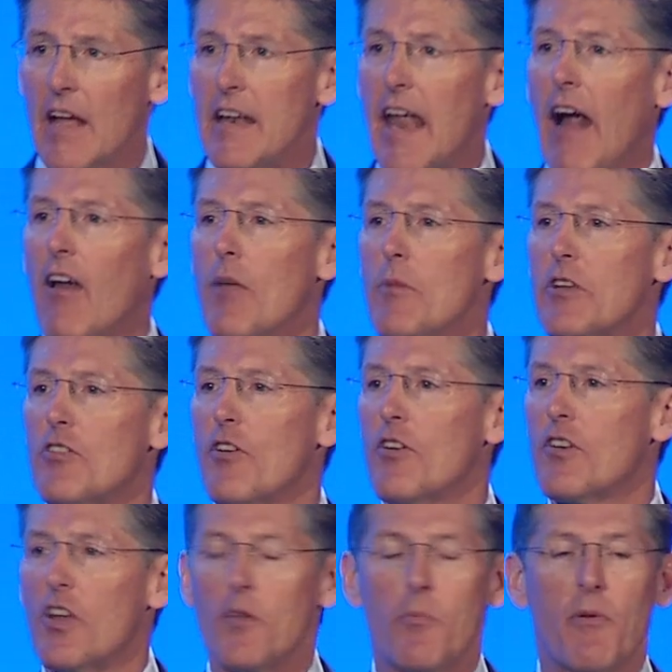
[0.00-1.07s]
Now let me turn
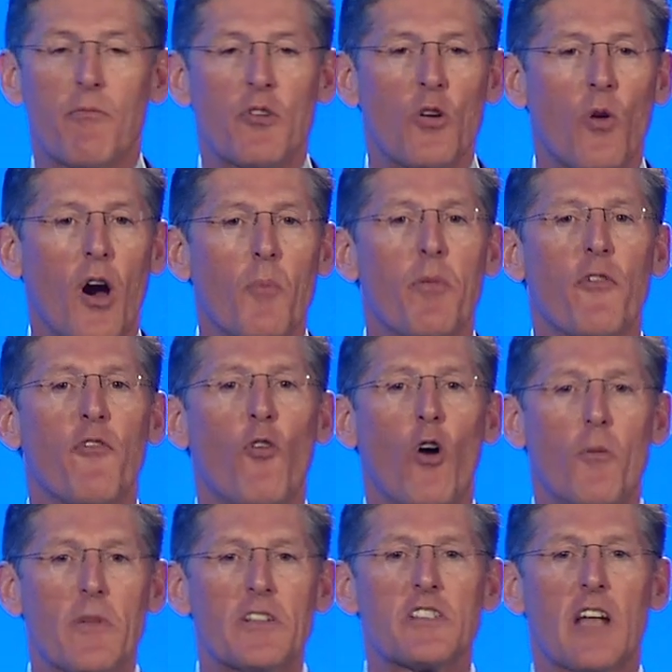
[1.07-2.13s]
to our
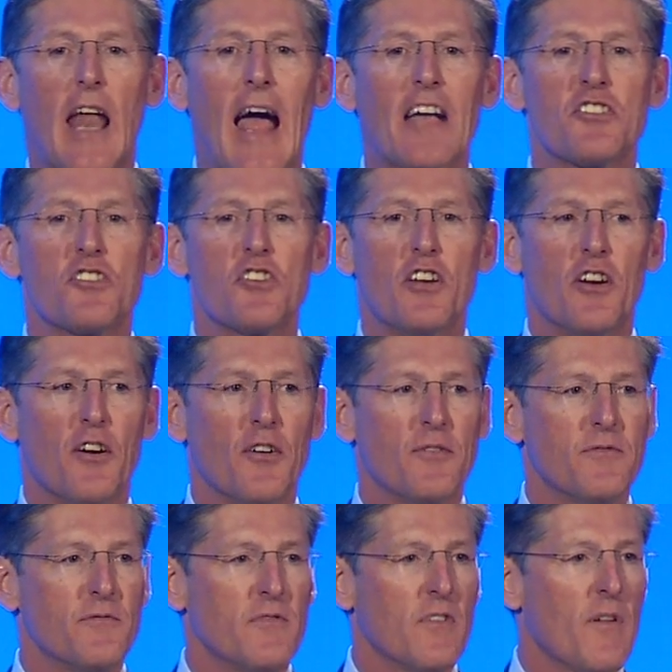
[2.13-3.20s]
performance last year.
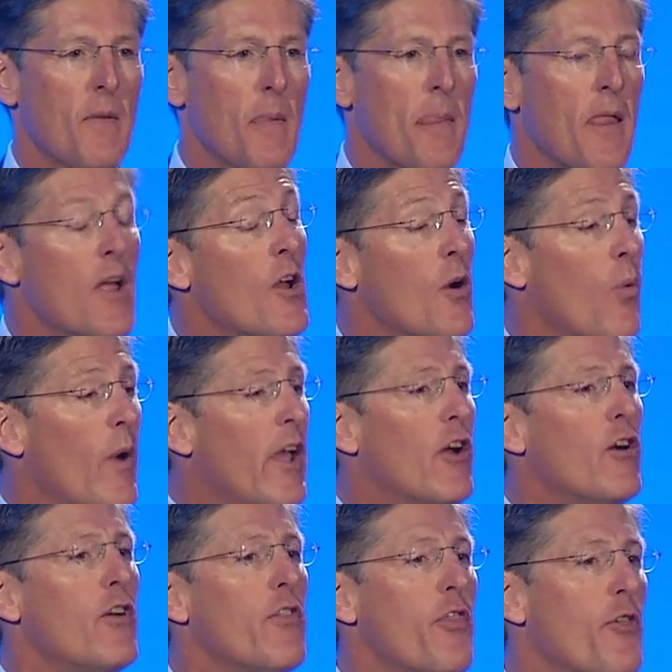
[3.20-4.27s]
We
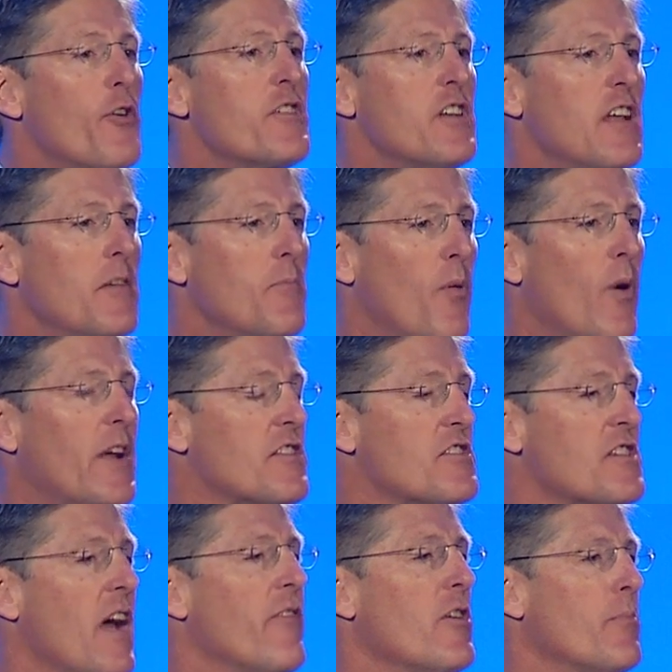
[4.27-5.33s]
earned
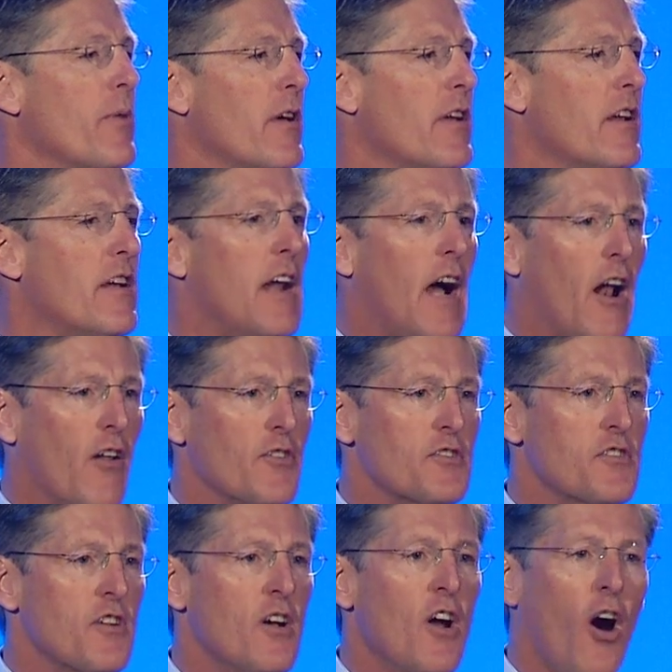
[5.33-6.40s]
$13.7 billion,
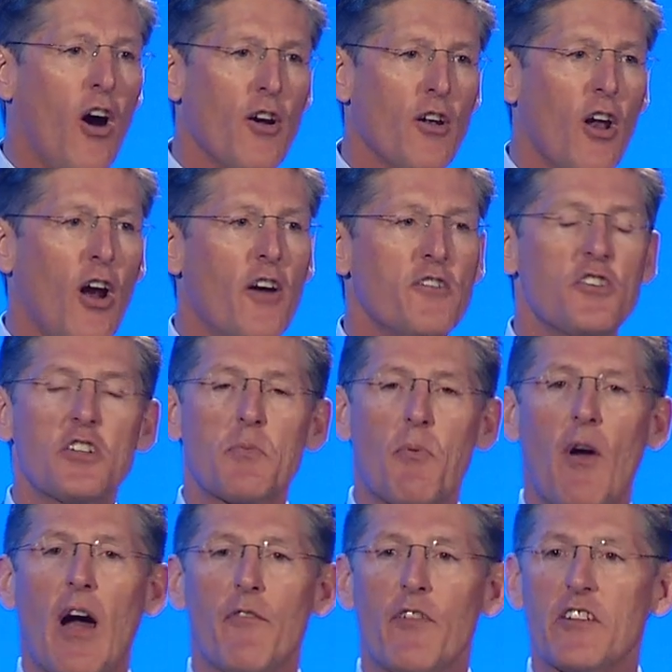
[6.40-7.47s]
our largest
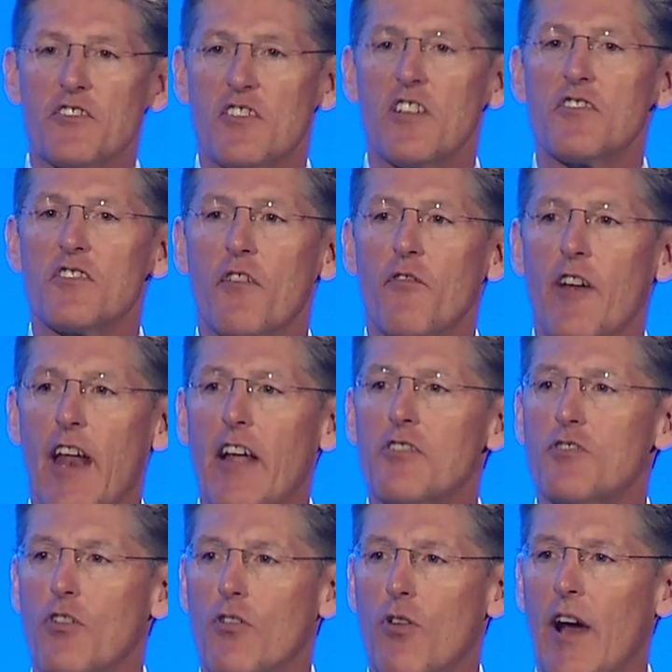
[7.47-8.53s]
profit since the
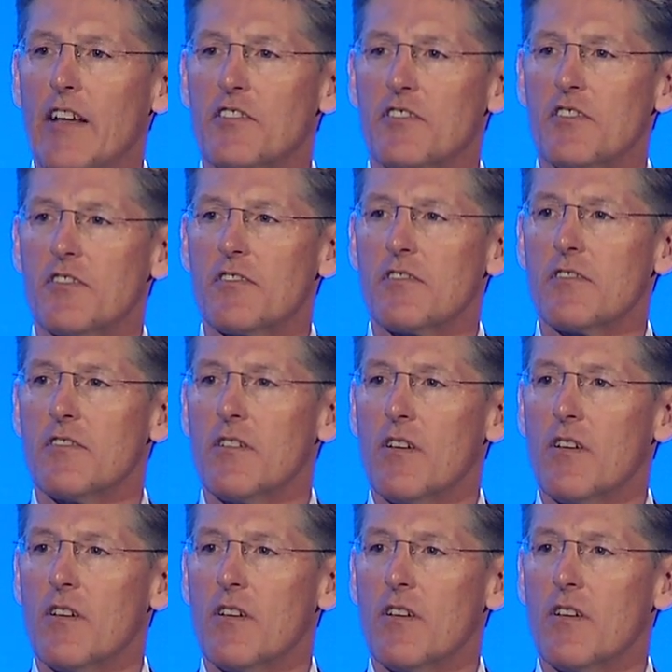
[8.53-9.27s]
financial crisis.